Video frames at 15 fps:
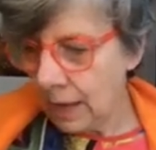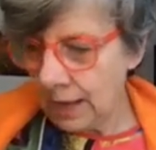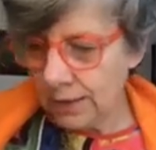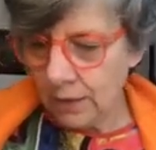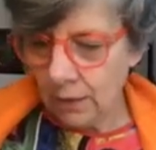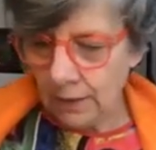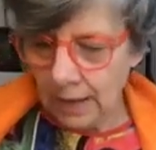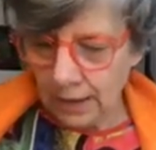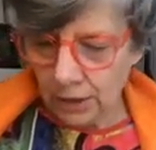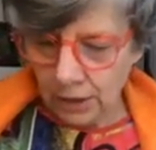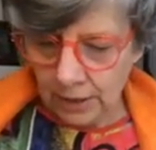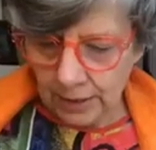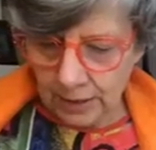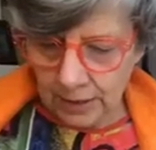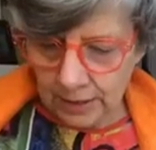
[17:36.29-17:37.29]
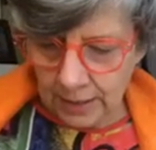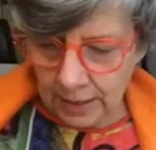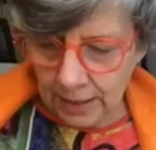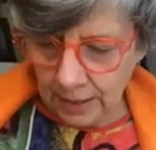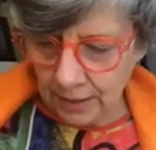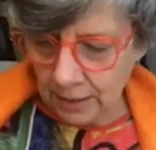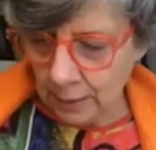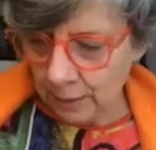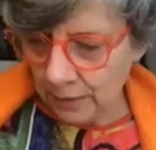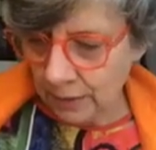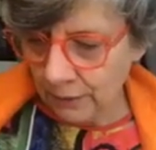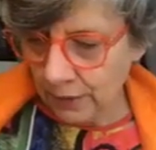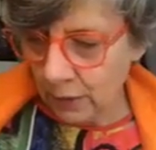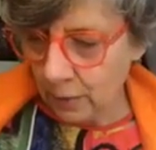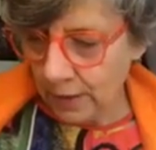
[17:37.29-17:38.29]
I don't actually see
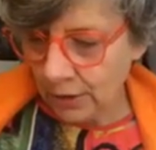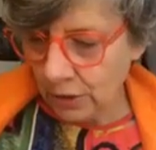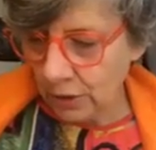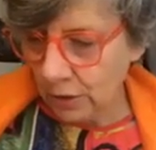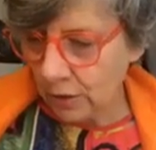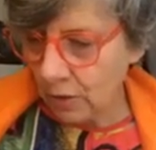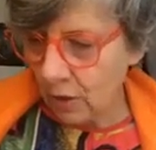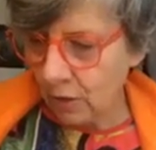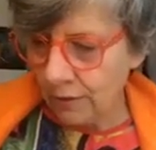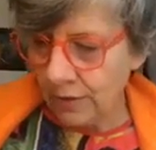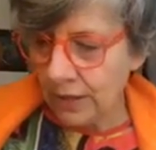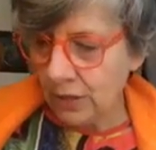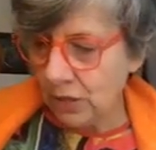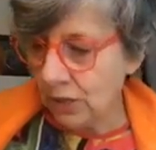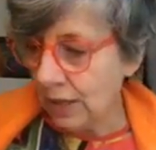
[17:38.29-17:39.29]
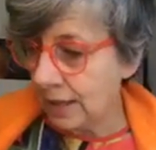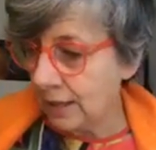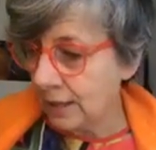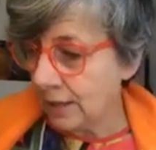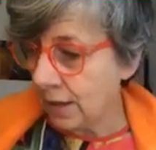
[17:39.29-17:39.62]
specific questions on this sheet.